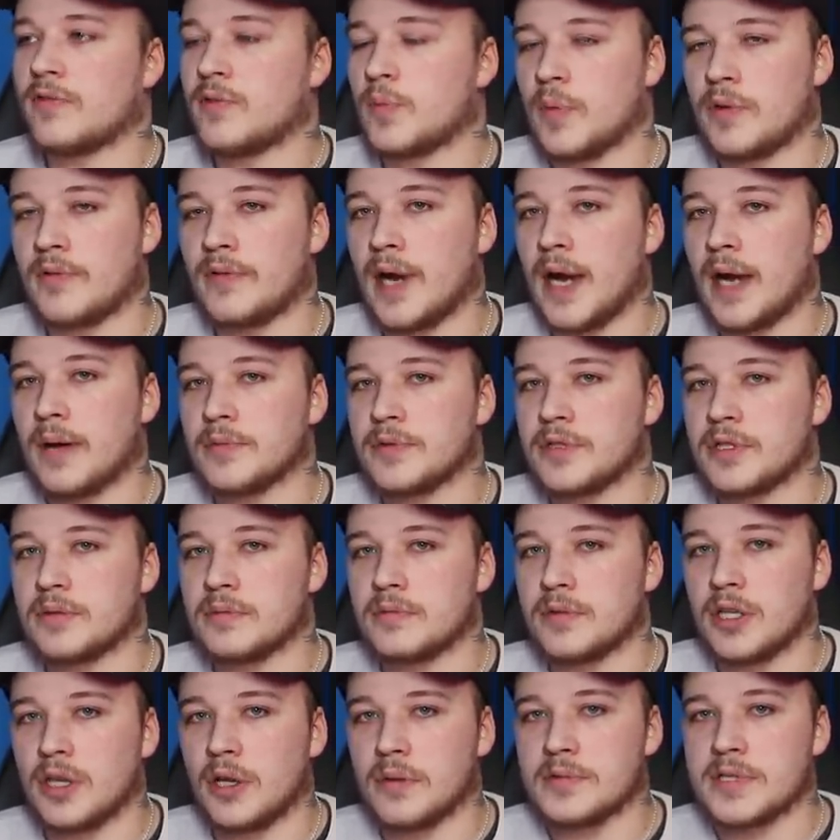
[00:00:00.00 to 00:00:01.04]
them around and,
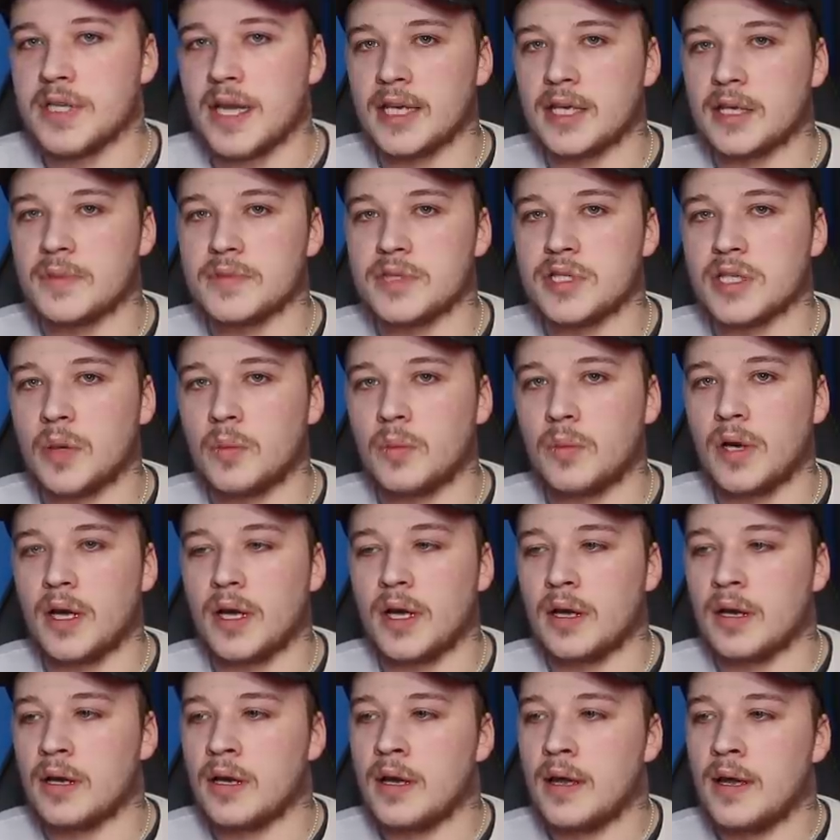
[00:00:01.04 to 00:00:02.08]
you know, take them somewhere